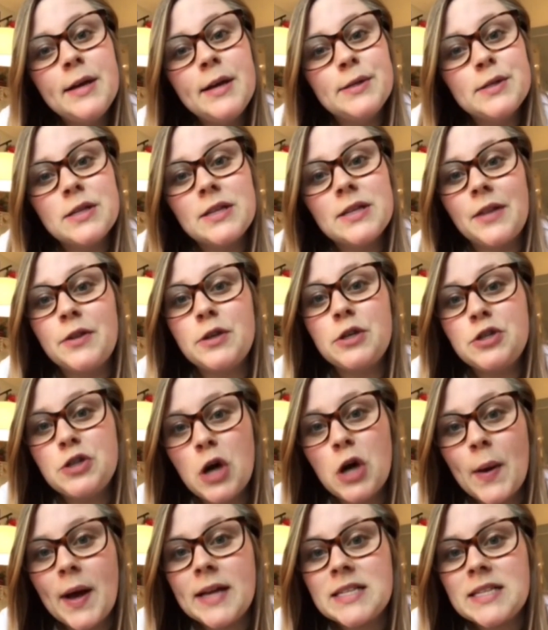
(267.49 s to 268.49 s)
so that the
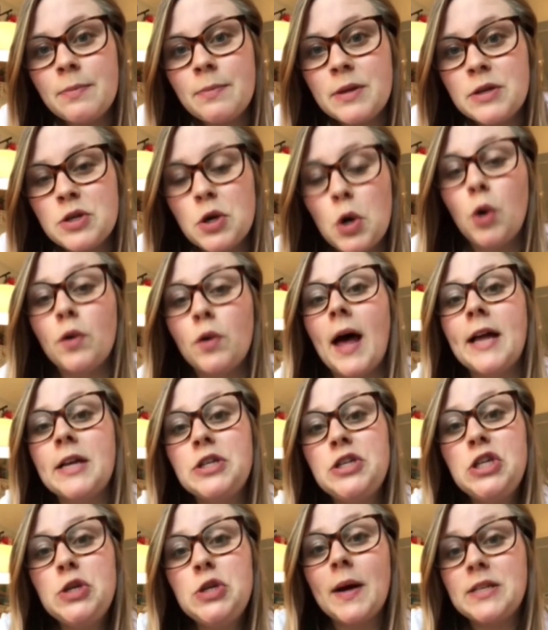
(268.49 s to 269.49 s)
dough has something to hold on
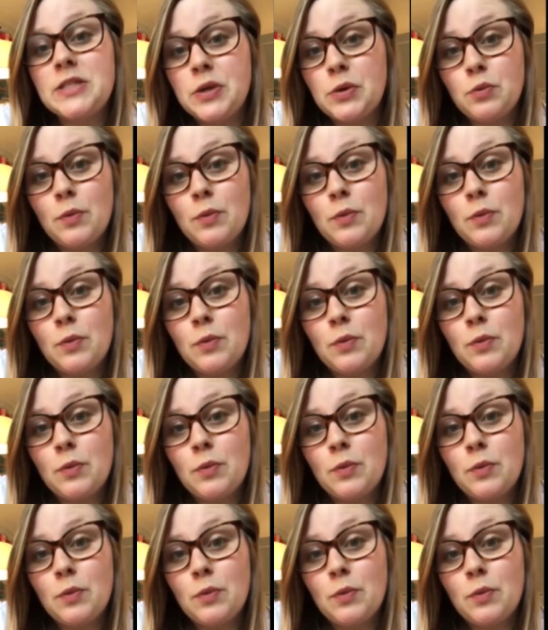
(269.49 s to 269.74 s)
to as it